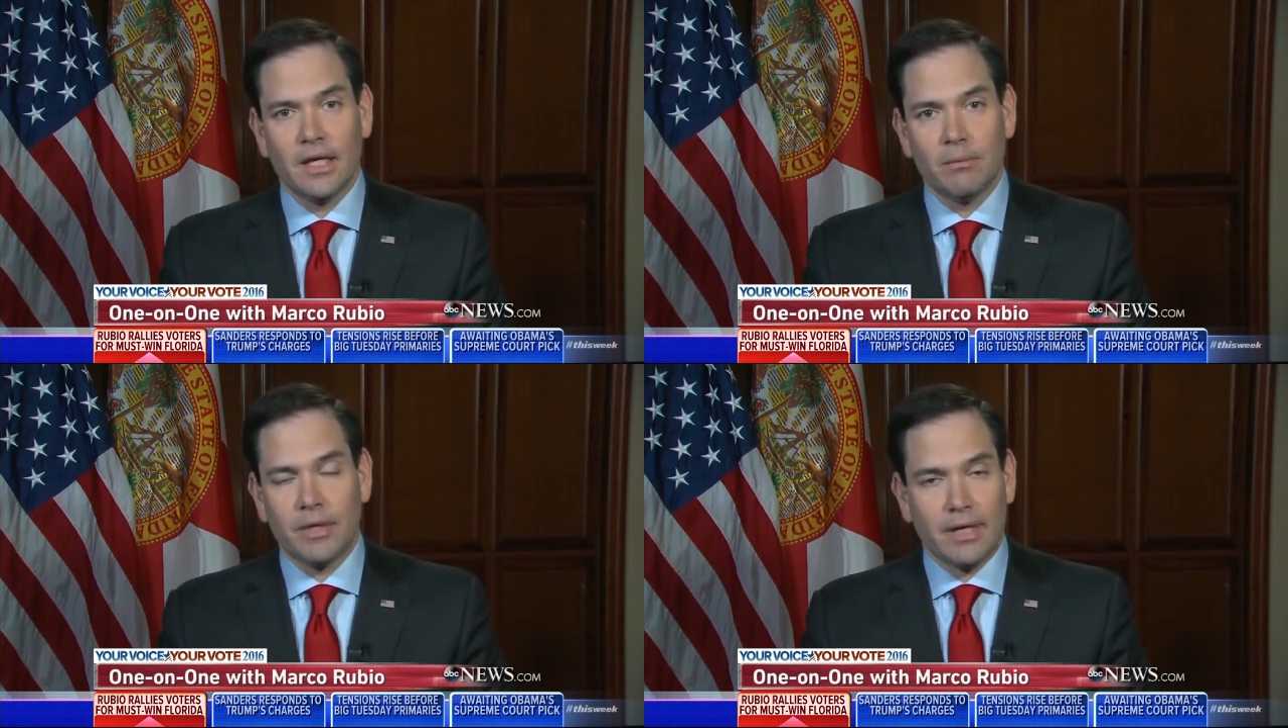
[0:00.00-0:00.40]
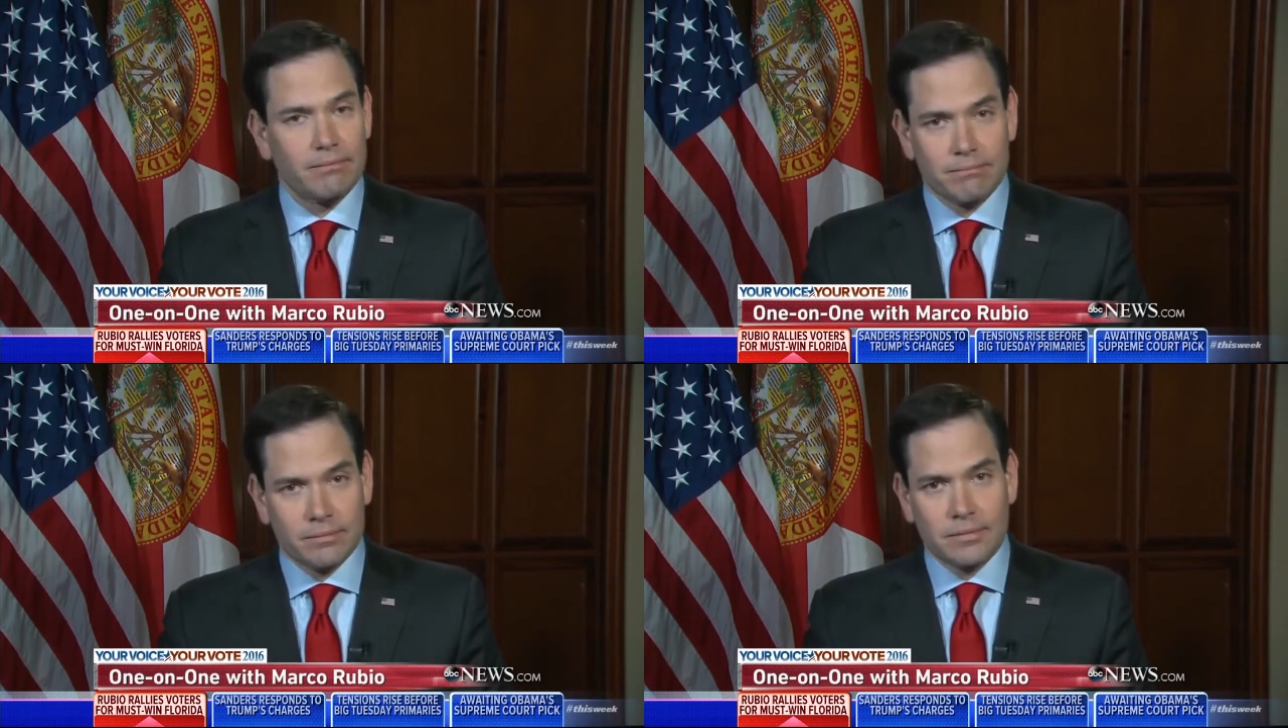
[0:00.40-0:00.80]
But
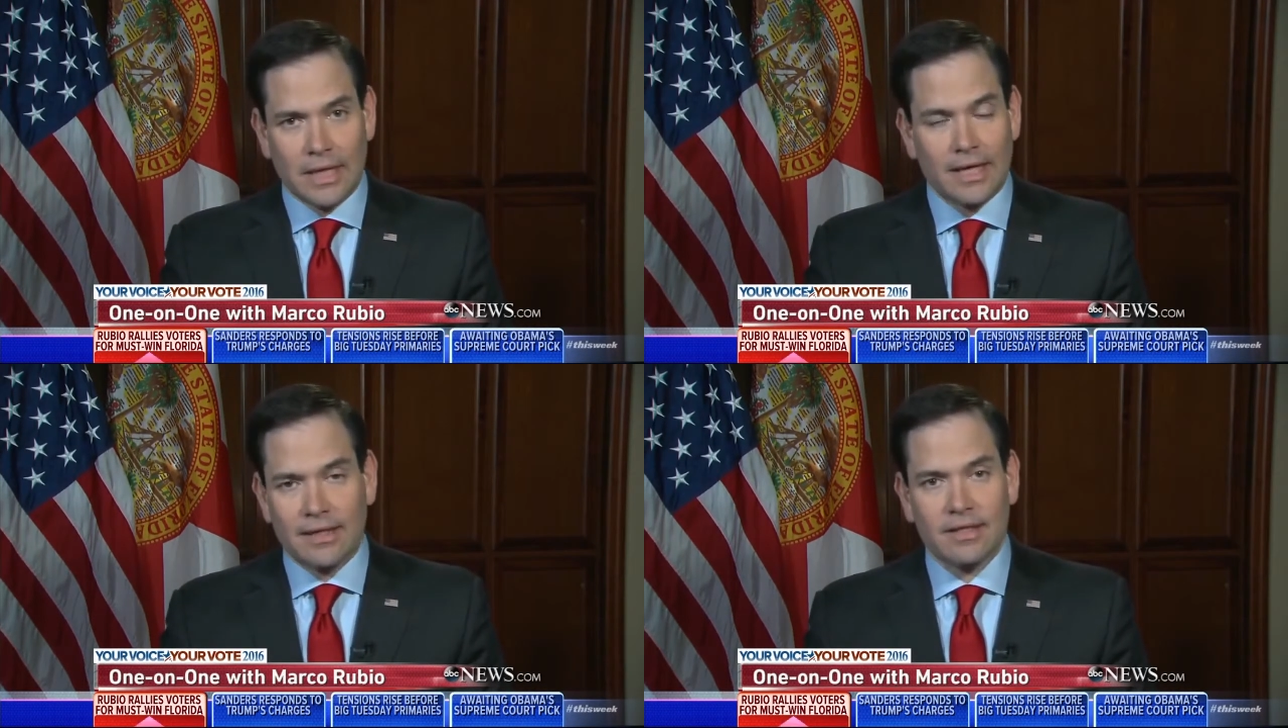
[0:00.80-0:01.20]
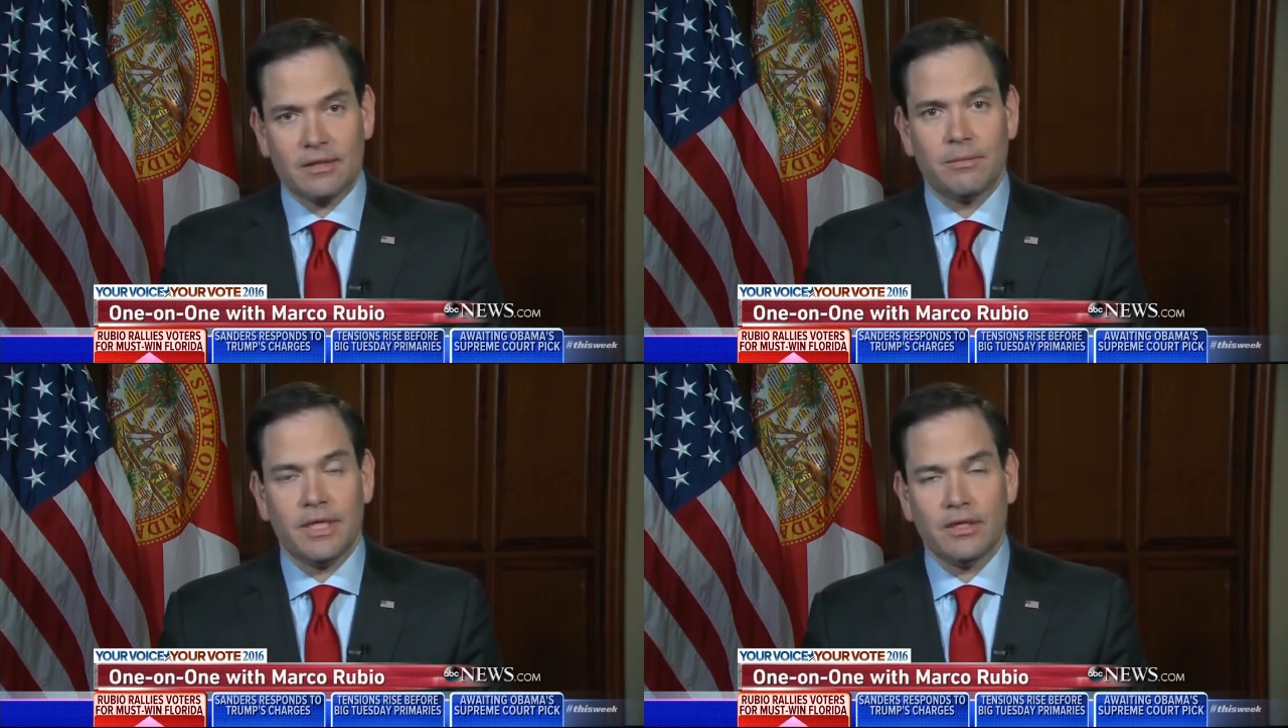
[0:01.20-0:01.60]
I think
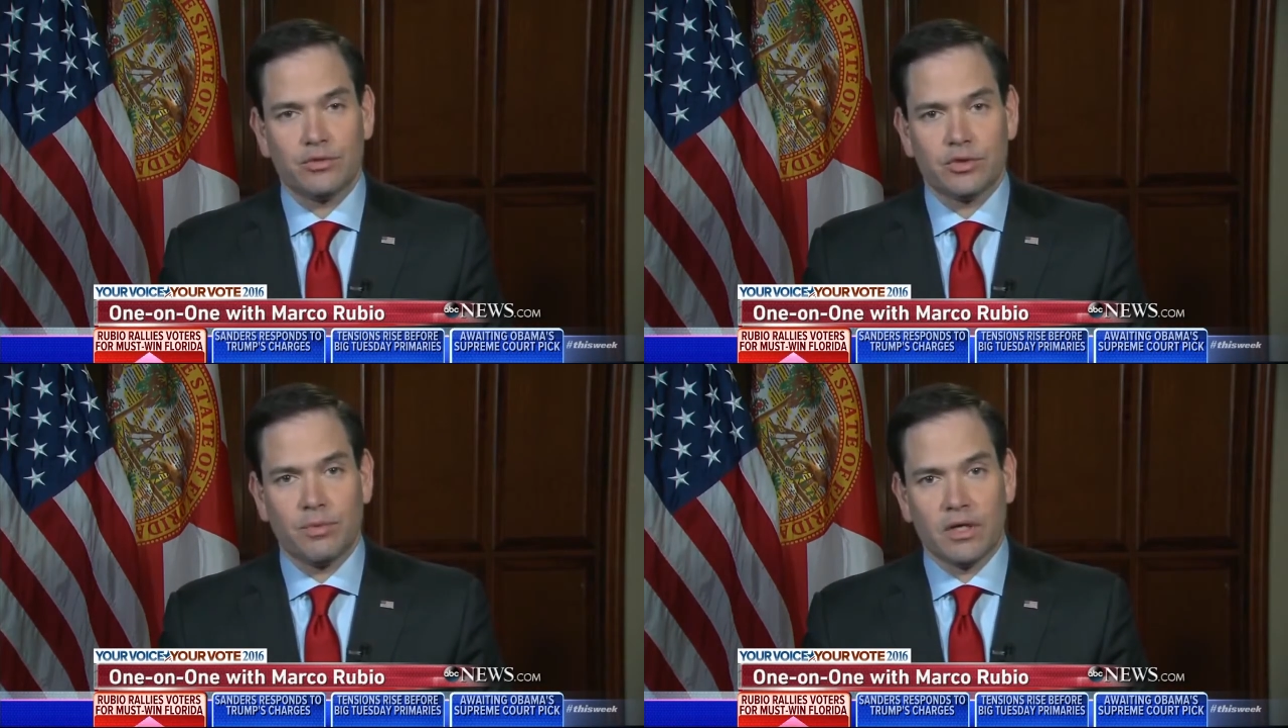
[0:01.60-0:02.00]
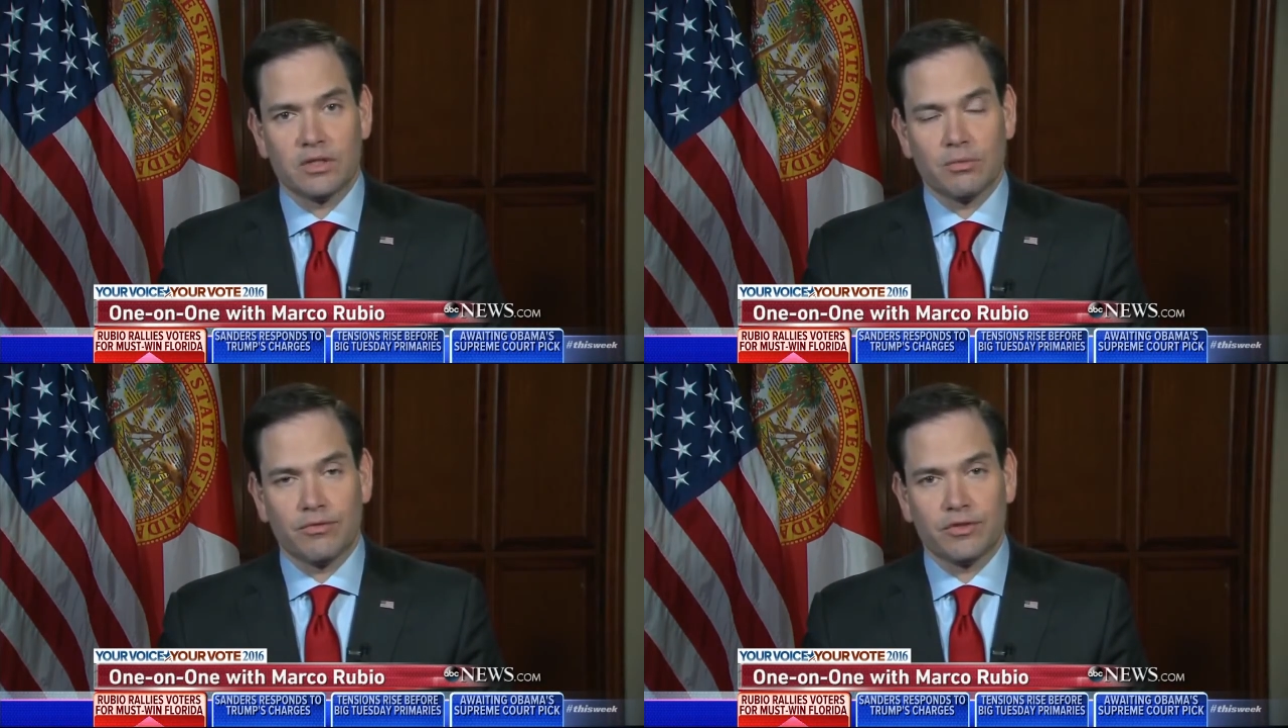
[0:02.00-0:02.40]
the media is
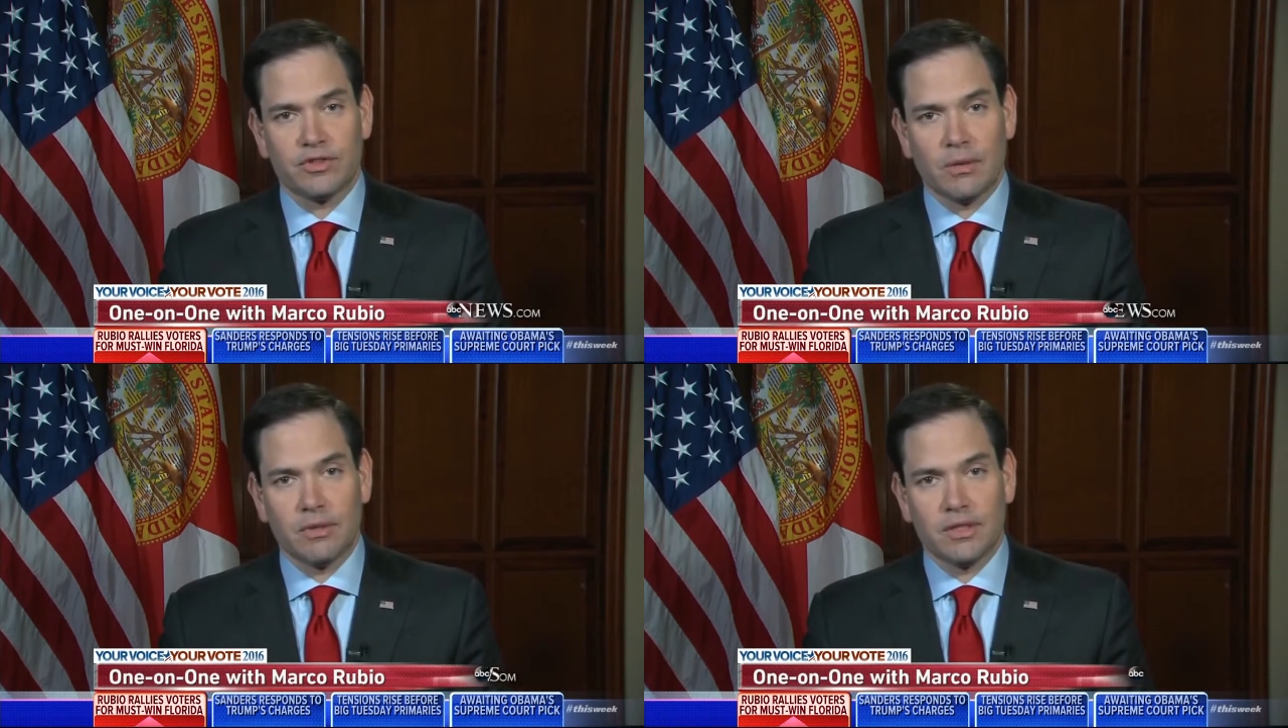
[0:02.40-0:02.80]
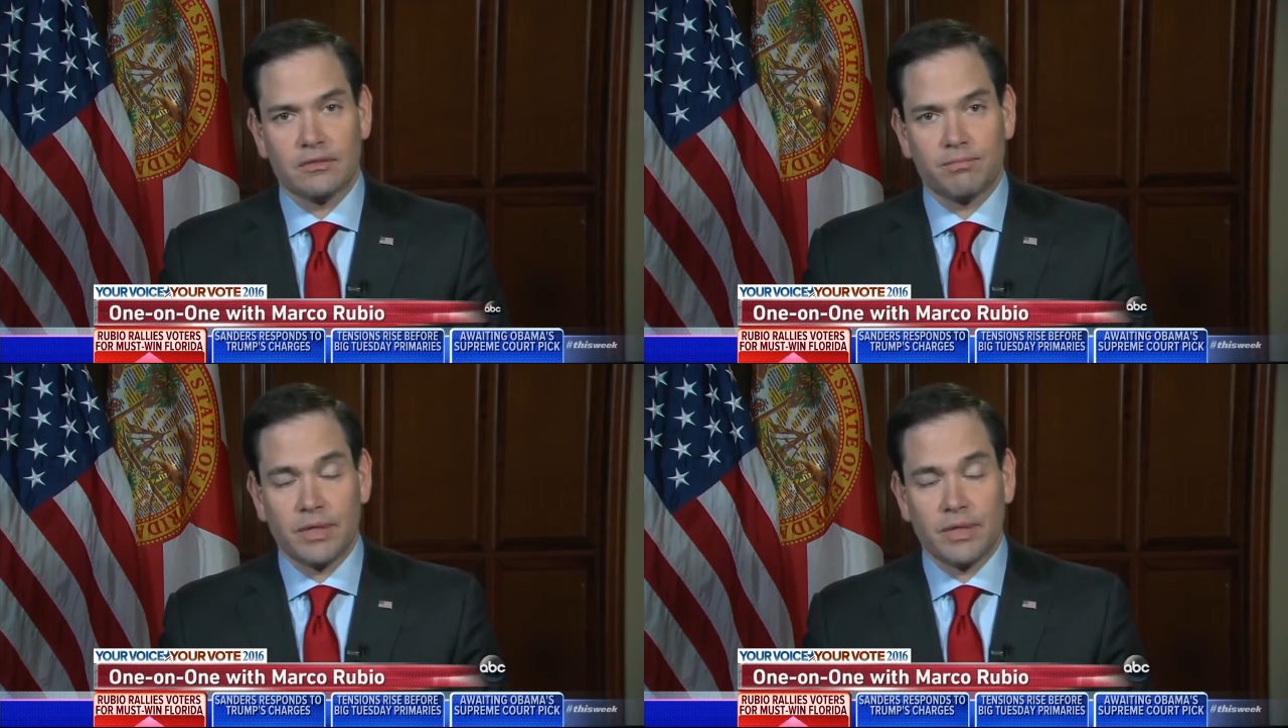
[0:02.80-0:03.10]
responsible for some of this.